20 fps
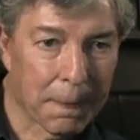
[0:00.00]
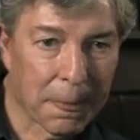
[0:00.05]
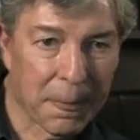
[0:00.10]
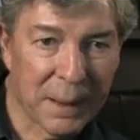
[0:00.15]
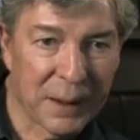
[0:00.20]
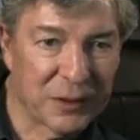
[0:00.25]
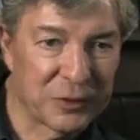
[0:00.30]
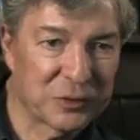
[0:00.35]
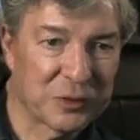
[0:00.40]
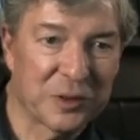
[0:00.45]

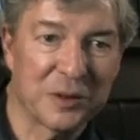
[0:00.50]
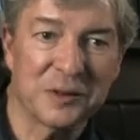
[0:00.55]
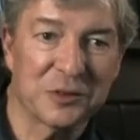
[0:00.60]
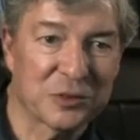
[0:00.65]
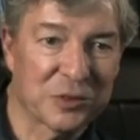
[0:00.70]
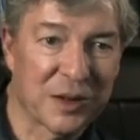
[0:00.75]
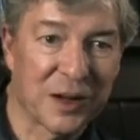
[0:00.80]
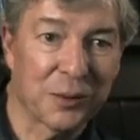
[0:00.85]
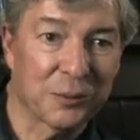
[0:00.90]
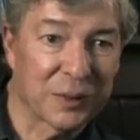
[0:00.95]
it's
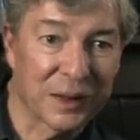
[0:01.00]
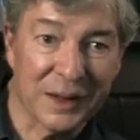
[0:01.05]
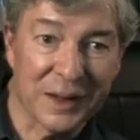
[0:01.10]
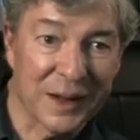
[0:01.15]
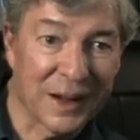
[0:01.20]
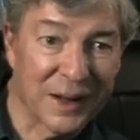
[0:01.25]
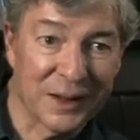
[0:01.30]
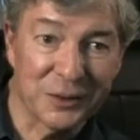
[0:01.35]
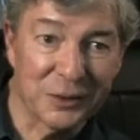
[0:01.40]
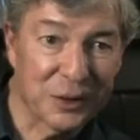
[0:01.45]
not what
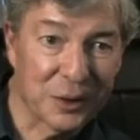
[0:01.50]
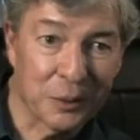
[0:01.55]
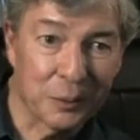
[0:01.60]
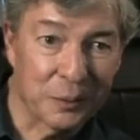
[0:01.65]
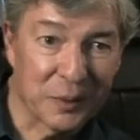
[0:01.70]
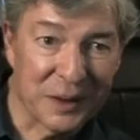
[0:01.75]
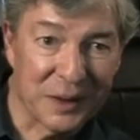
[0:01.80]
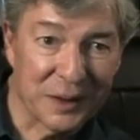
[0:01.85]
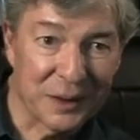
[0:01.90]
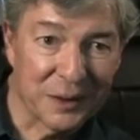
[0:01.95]
God told
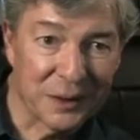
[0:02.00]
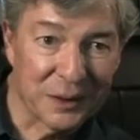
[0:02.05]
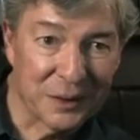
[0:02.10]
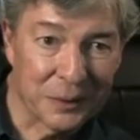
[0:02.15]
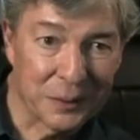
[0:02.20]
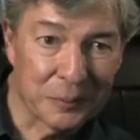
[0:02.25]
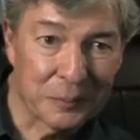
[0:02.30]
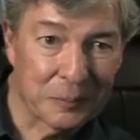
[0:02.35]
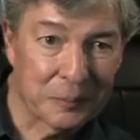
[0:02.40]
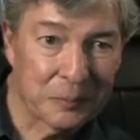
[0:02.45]
me to
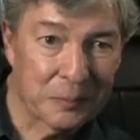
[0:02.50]
do.